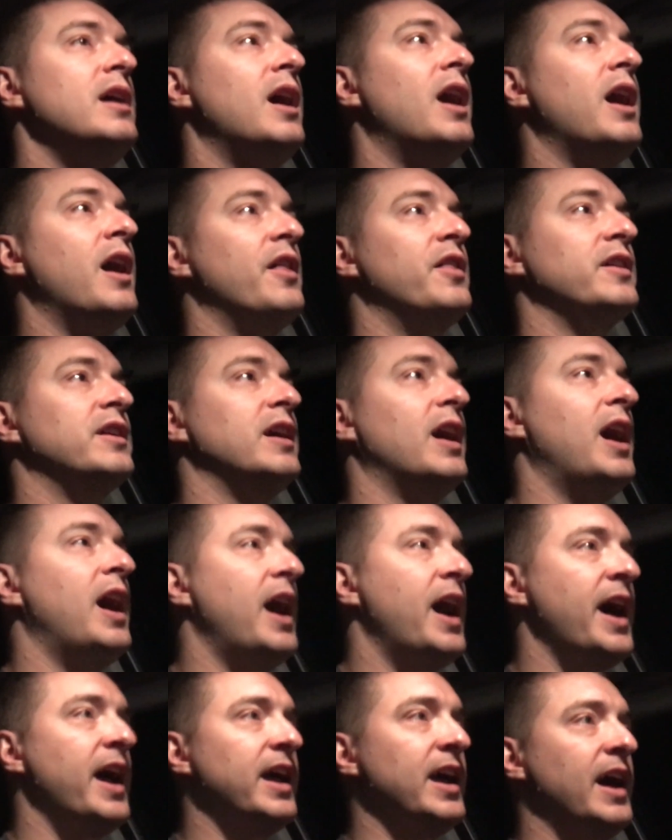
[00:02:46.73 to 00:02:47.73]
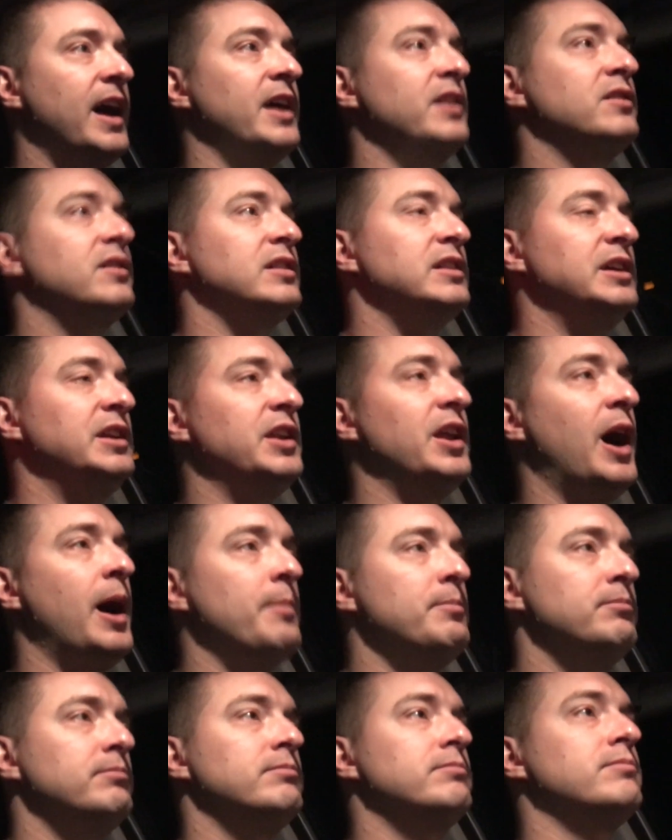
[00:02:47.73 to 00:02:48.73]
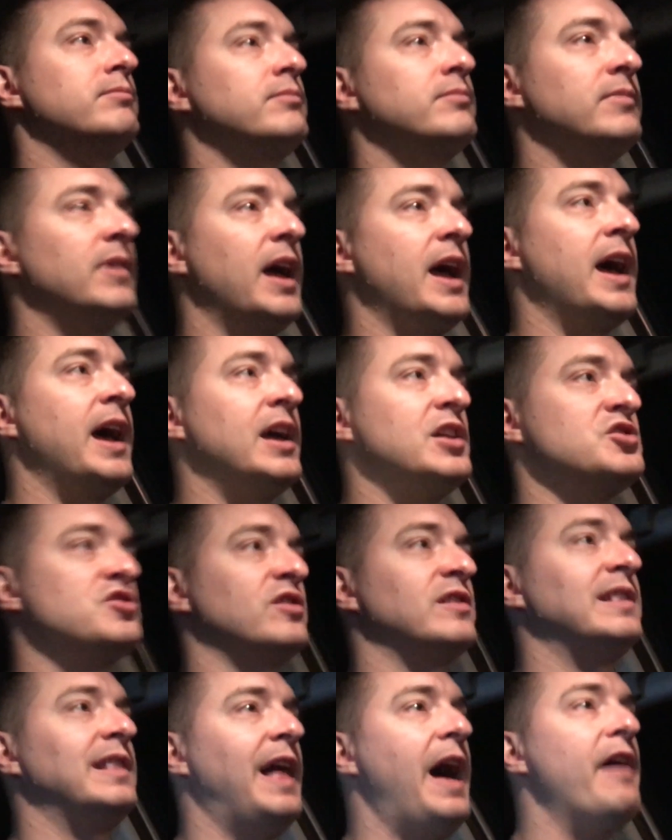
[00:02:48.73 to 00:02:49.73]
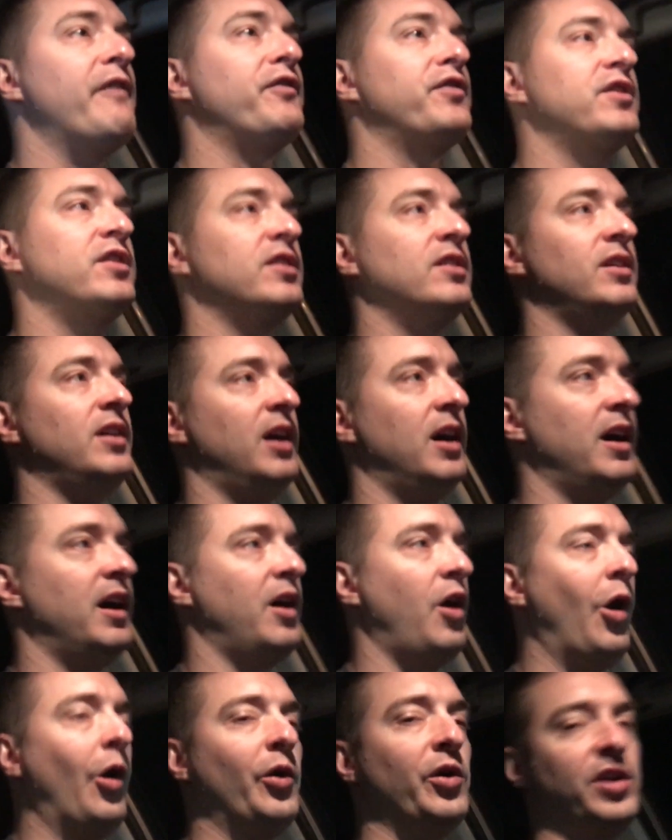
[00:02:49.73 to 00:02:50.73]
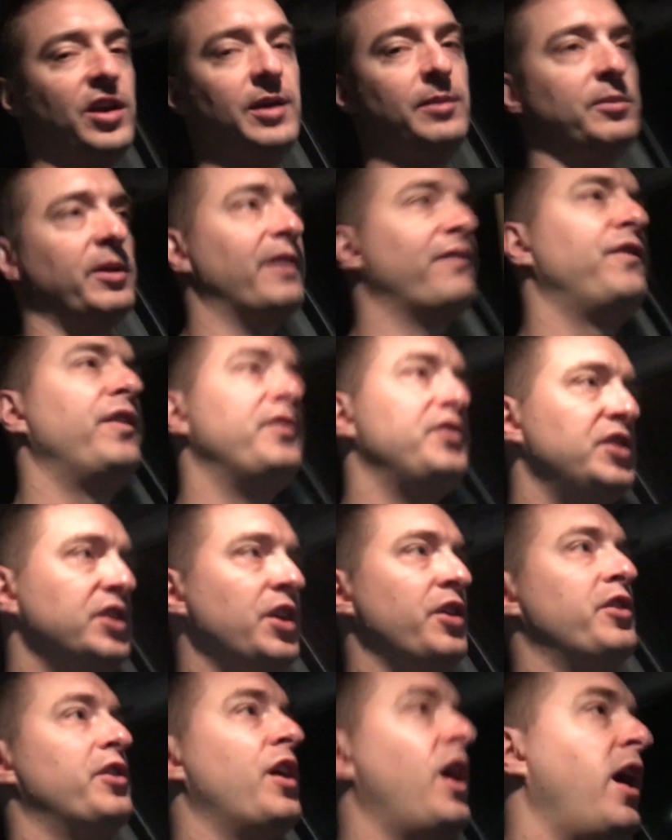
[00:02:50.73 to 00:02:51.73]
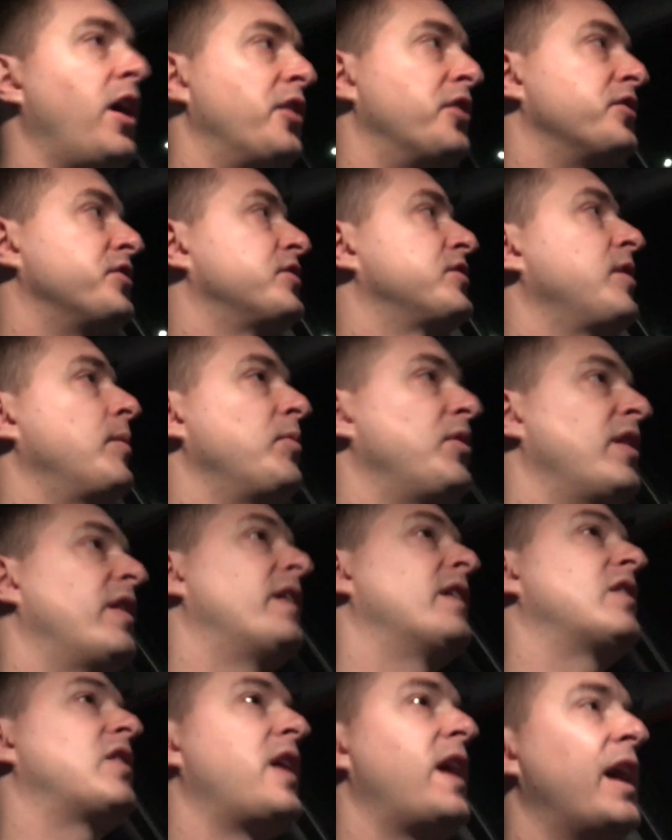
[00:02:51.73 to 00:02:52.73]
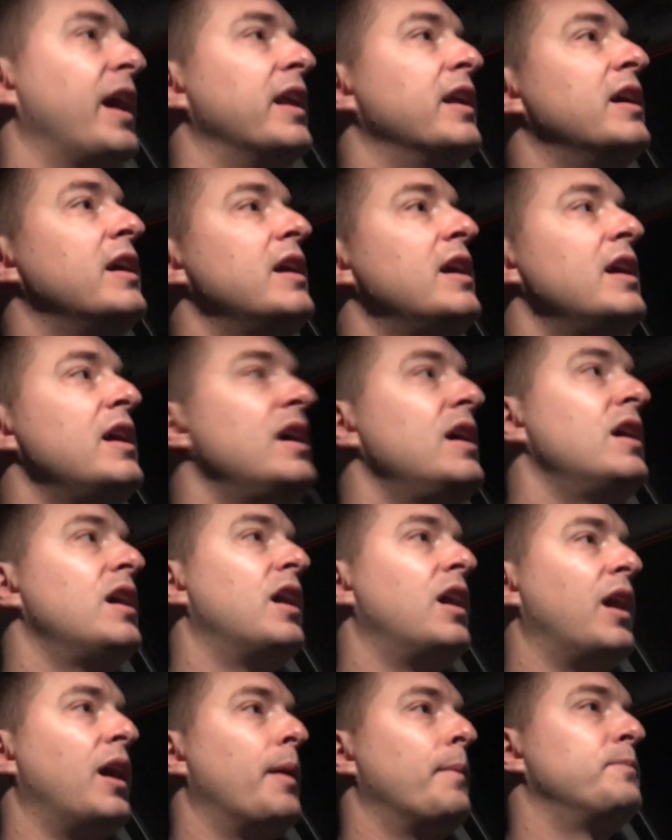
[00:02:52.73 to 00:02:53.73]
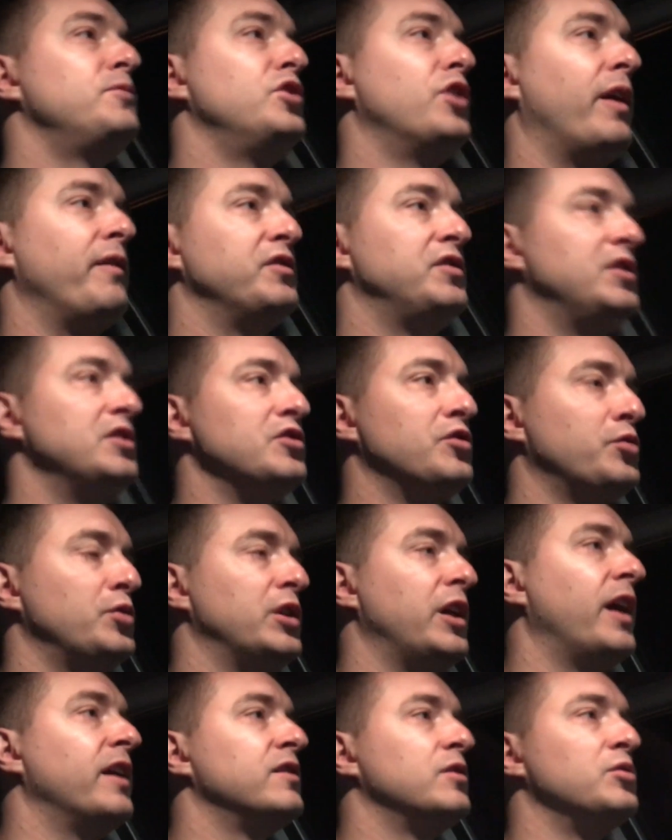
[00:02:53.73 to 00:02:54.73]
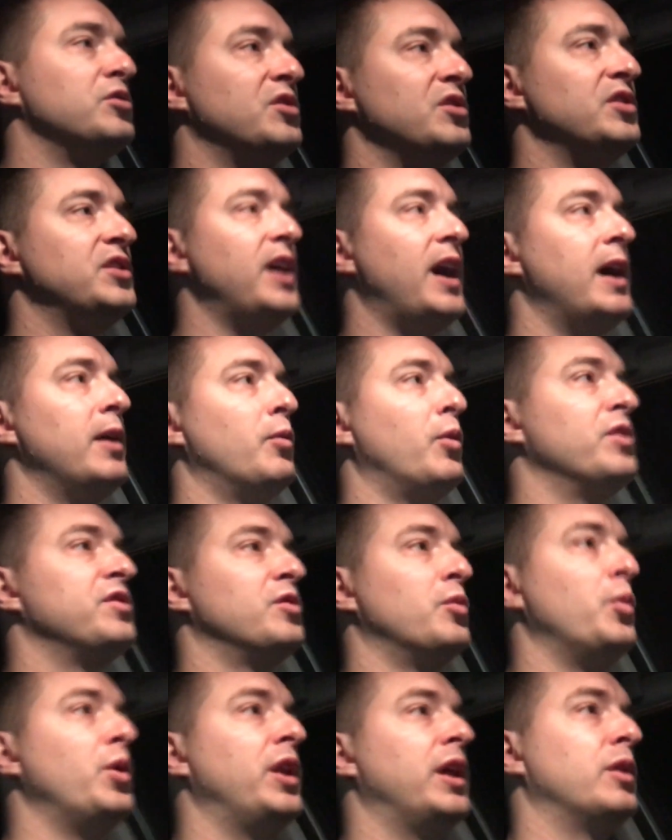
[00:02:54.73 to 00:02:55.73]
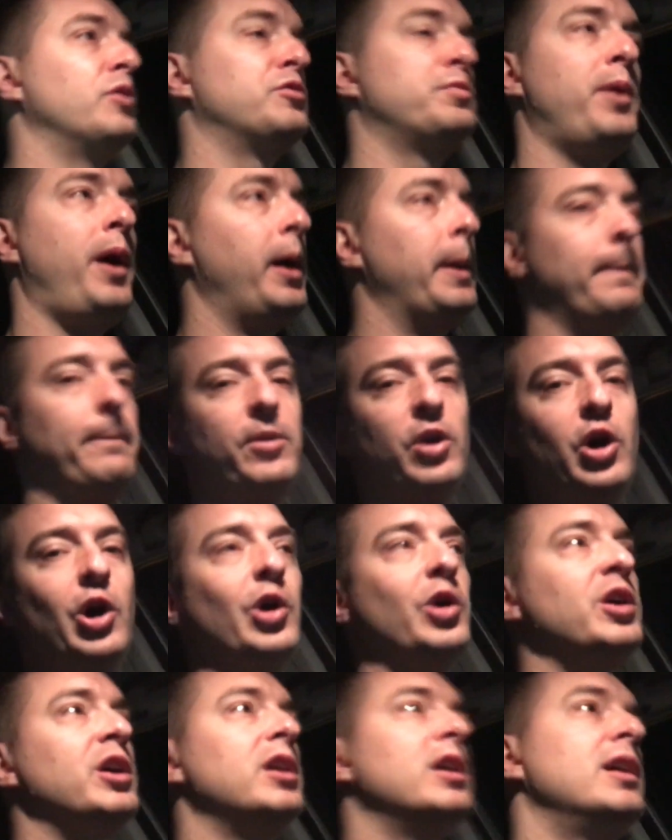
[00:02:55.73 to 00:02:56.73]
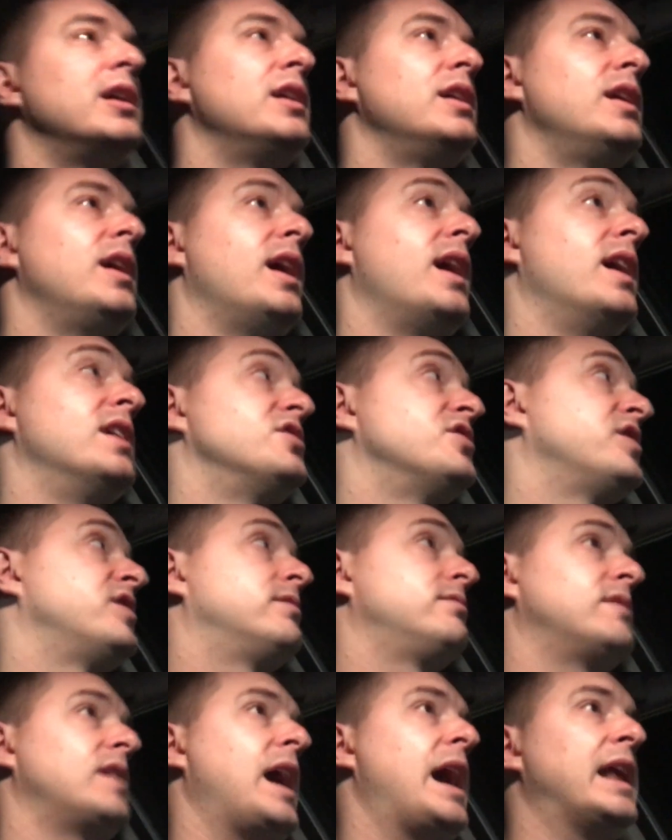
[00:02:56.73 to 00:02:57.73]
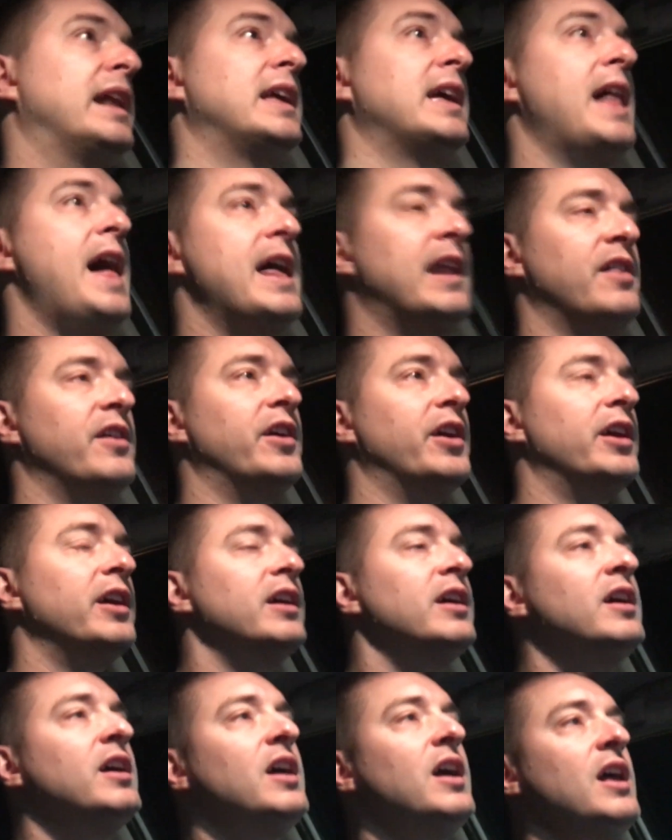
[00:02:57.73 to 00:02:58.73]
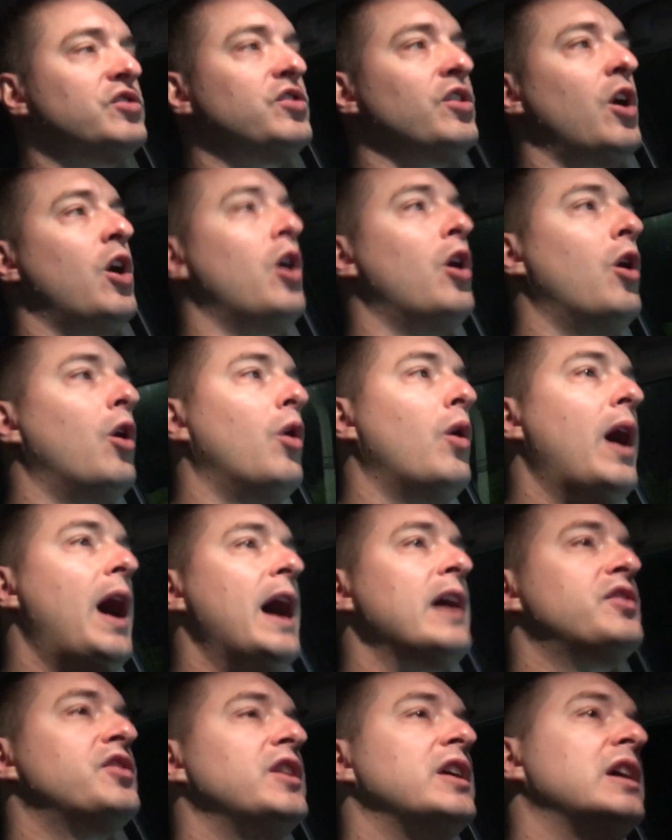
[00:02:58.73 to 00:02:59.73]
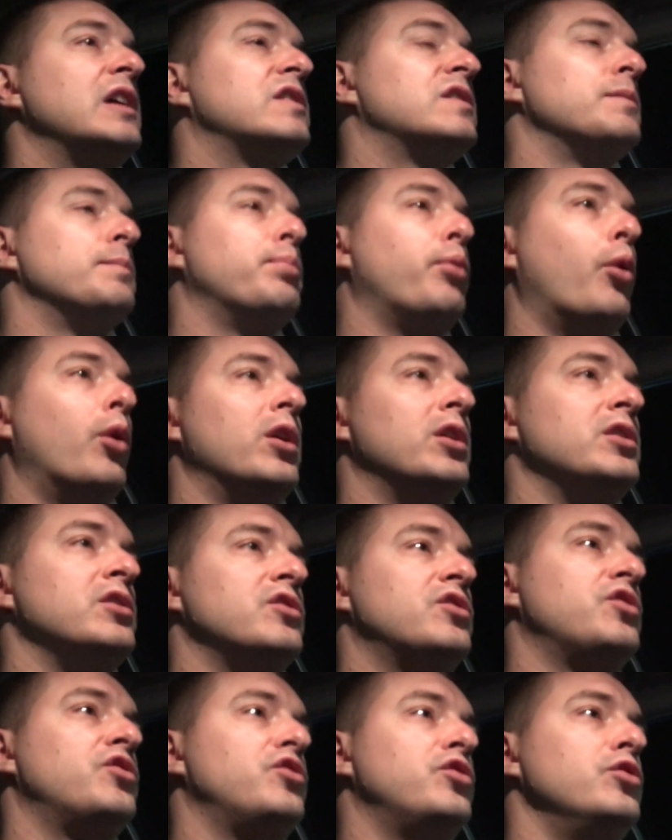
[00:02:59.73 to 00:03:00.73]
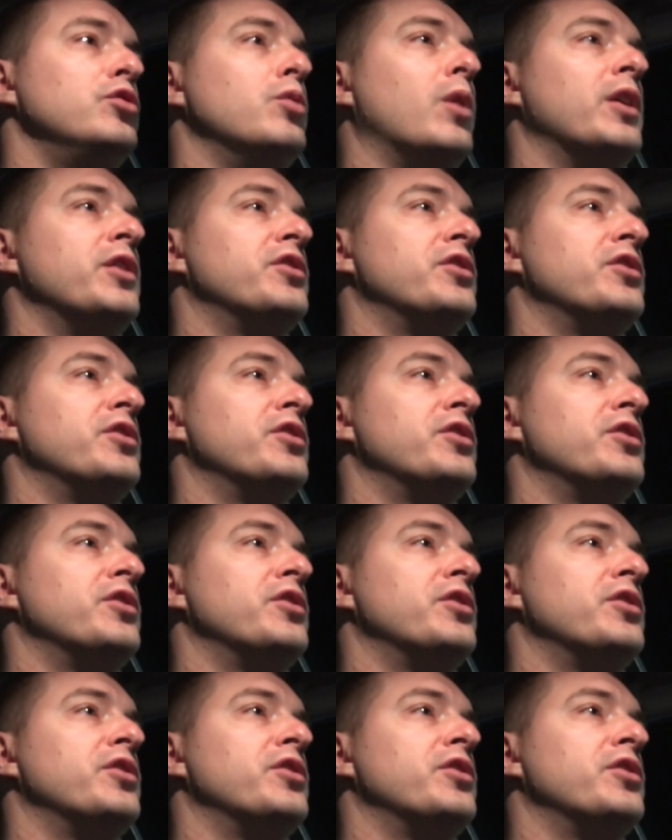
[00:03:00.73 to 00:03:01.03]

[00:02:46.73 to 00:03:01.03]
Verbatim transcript: uh, the guy had cleaned up and just left, uh, owing him like $1,500 or something like that. Uh, you know, obviously just realized he was in debt, wasn't winning, was probably broke, and just had to get out of there. So I think it's important to